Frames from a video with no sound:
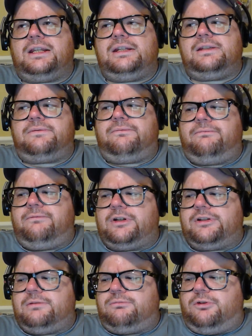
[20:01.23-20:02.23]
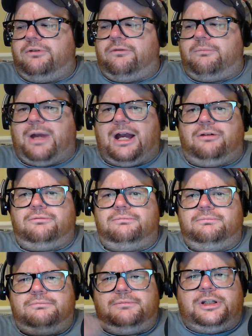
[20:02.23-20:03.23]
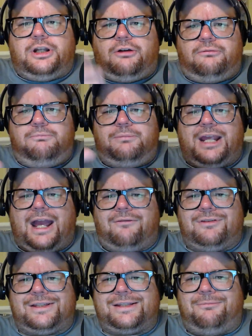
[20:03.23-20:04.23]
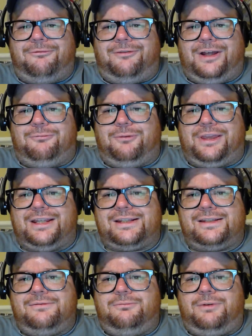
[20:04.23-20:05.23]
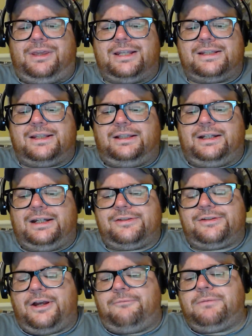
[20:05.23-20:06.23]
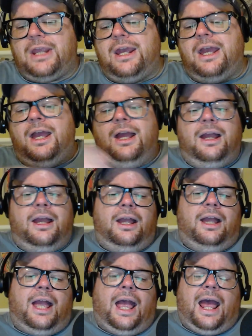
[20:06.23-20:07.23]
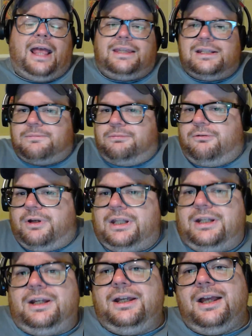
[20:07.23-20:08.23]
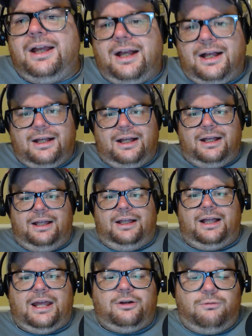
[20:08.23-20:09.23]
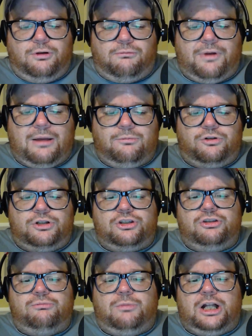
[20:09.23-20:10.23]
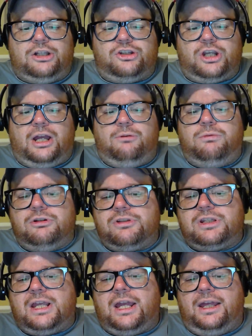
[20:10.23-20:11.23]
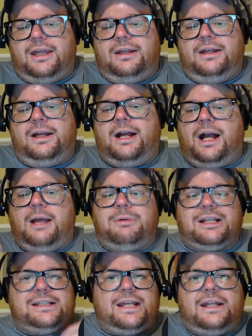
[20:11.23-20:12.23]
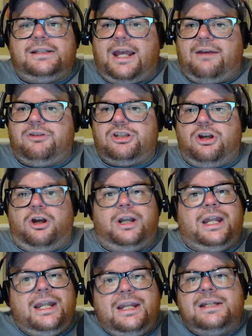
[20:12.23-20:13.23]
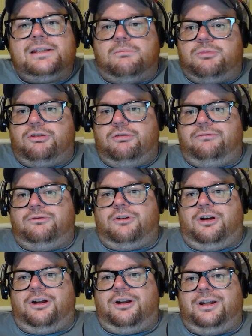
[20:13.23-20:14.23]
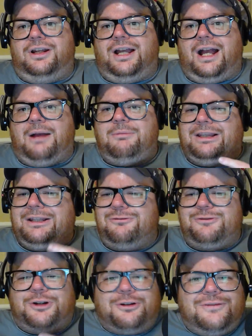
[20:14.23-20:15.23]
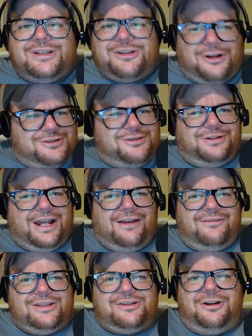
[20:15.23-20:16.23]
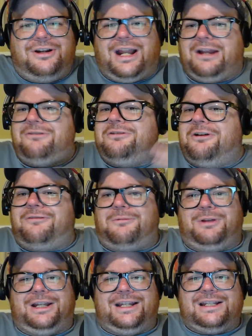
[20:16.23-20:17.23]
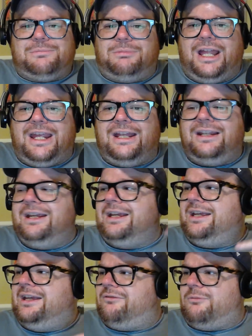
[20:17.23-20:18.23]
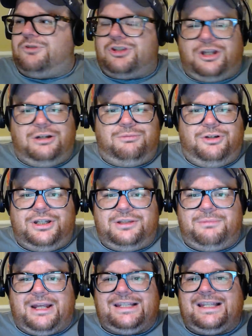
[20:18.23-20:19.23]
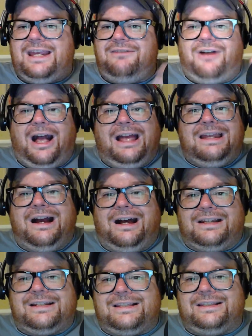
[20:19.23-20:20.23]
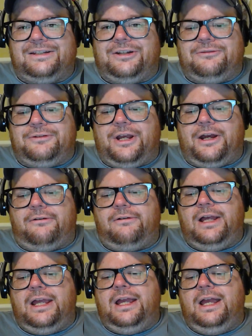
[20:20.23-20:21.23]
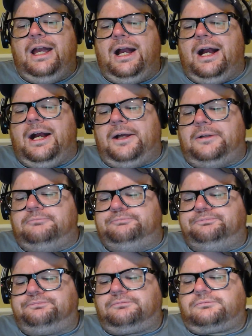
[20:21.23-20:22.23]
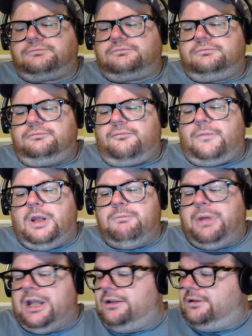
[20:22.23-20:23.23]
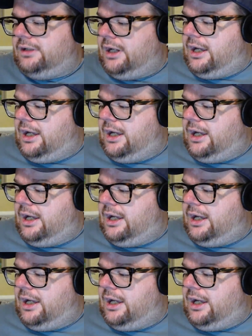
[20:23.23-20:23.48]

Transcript: he's very supportive about me having some fun with this silliness. So at this point, I don't want to ramble on too much. I will say I'm excited to have this card. It is a beautiful card. I'm a little nervous also to have this card. I don't know if I'm going to display it, if I'm just going to put it into my safe. I honestly don't know. But